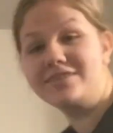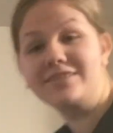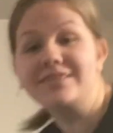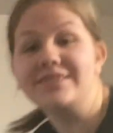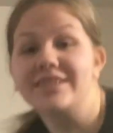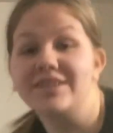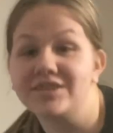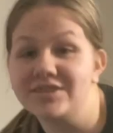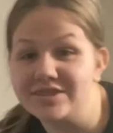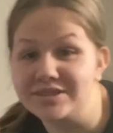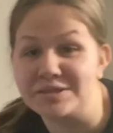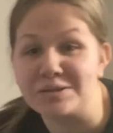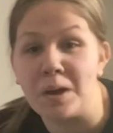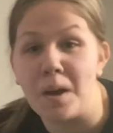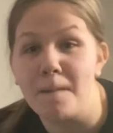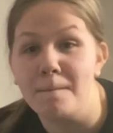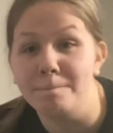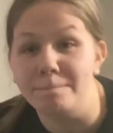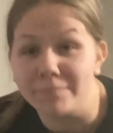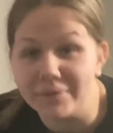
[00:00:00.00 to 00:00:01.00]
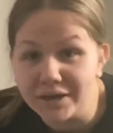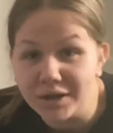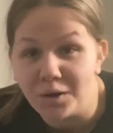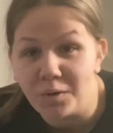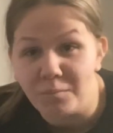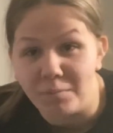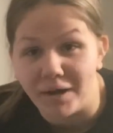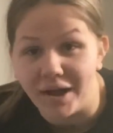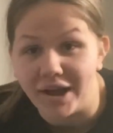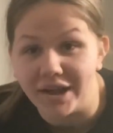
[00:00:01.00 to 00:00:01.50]
there's this big old
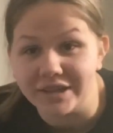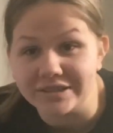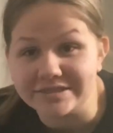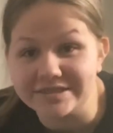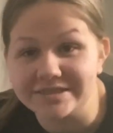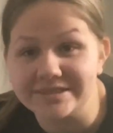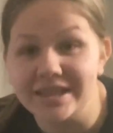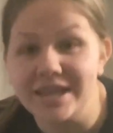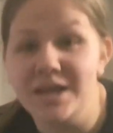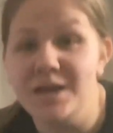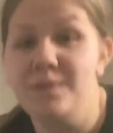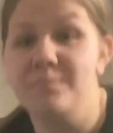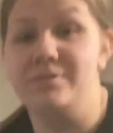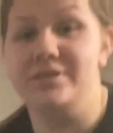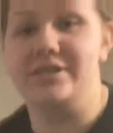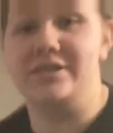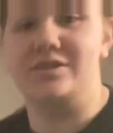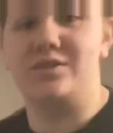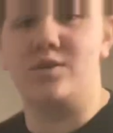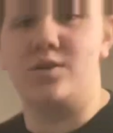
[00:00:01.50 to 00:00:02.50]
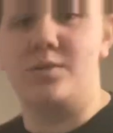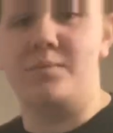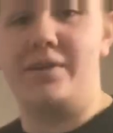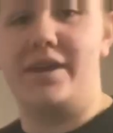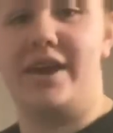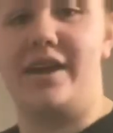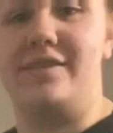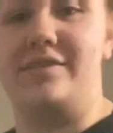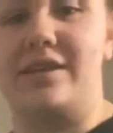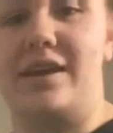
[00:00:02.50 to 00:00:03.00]
box. Please ignore me
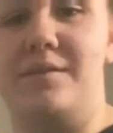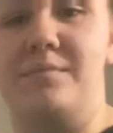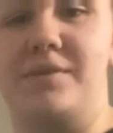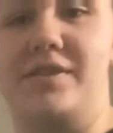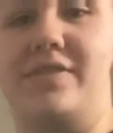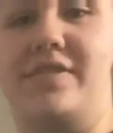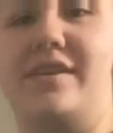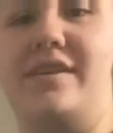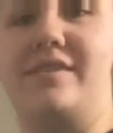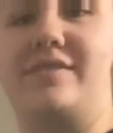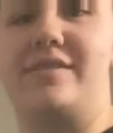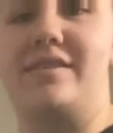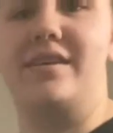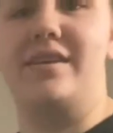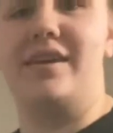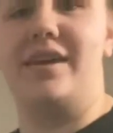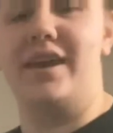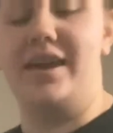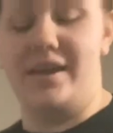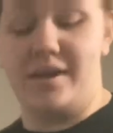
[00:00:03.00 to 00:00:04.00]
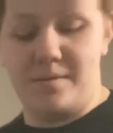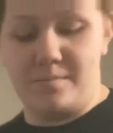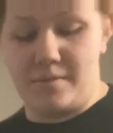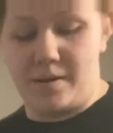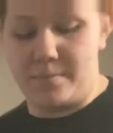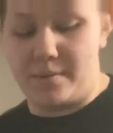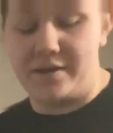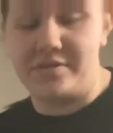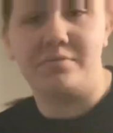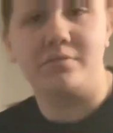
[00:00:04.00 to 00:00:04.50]
as I'm in this and my
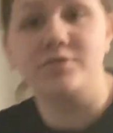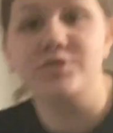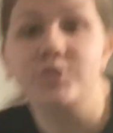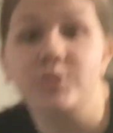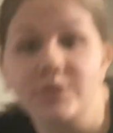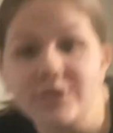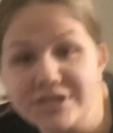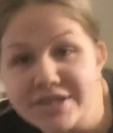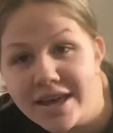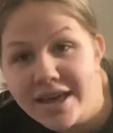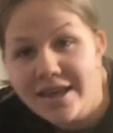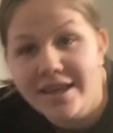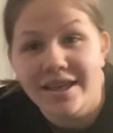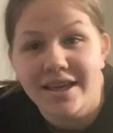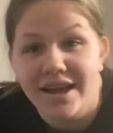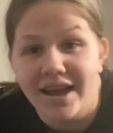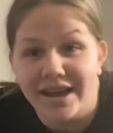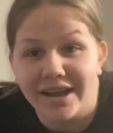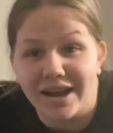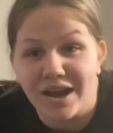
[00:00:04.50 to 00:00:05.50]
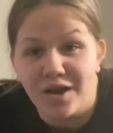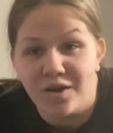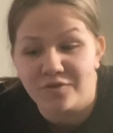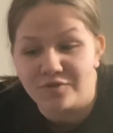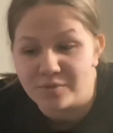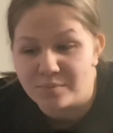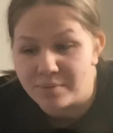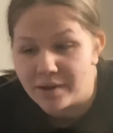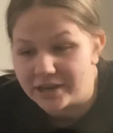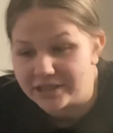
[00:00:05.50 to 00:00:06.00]
basketball shorts. I got home
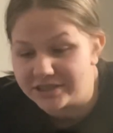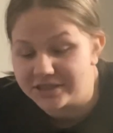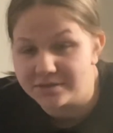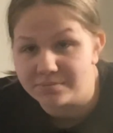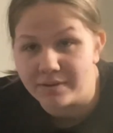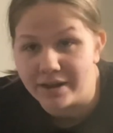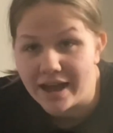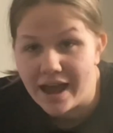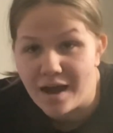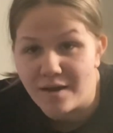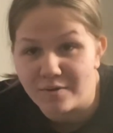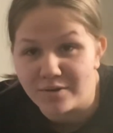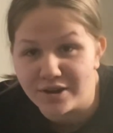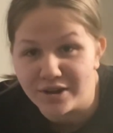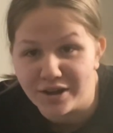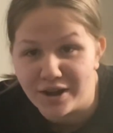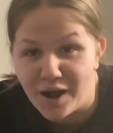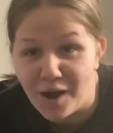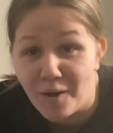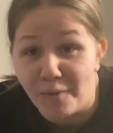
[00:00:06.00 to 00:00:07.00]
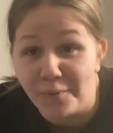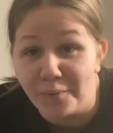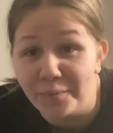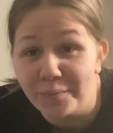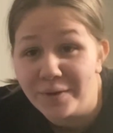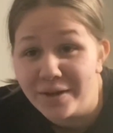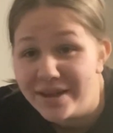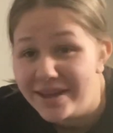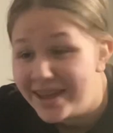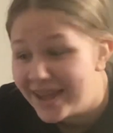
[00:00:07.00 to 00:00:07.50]
from practice about an hour ago,
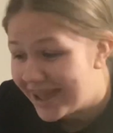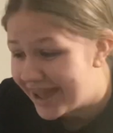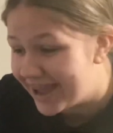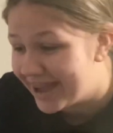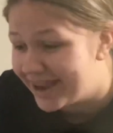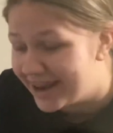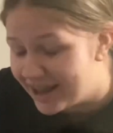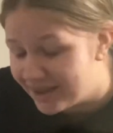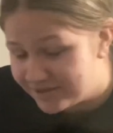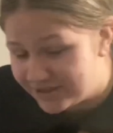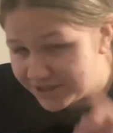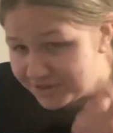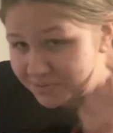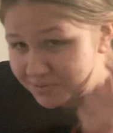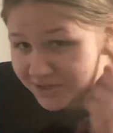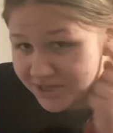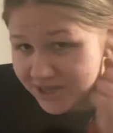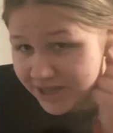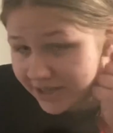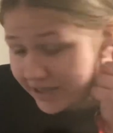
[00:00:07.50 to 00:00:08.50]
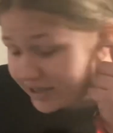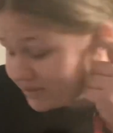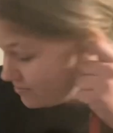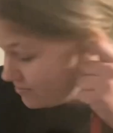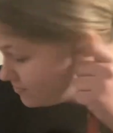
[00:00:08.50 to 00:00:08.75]
and I've just been chilling.